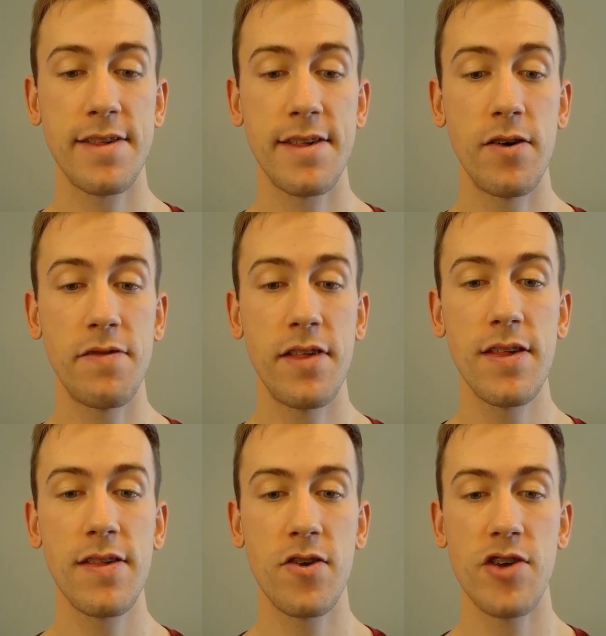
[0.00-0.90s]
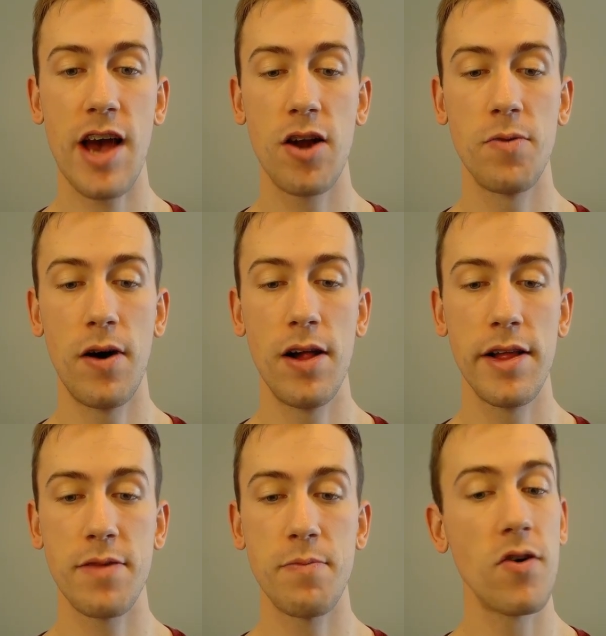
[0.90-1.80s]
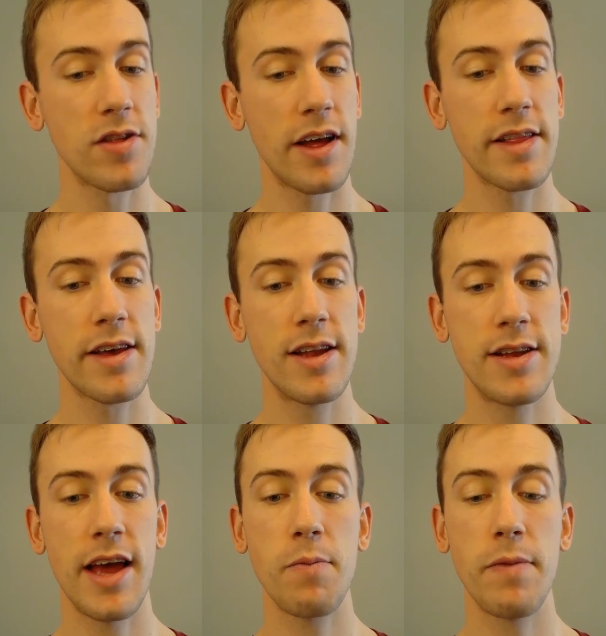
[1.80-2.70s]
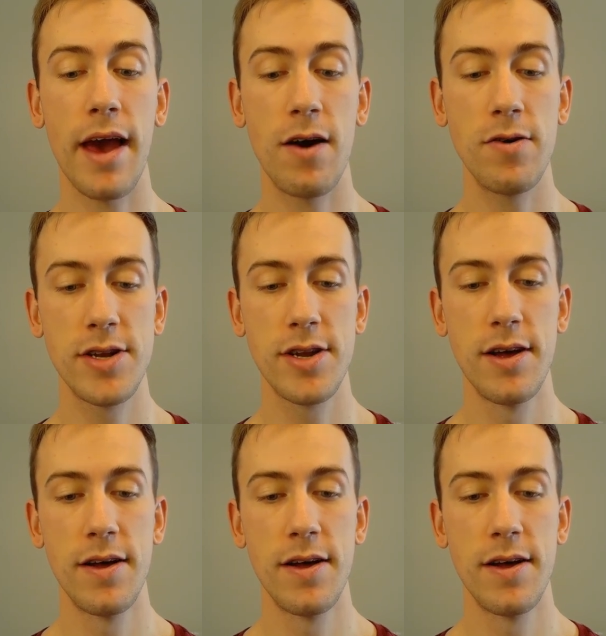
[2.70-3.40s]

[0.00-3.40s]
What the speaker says: so if this is a Shadow Ball, it's most likely going to take me out.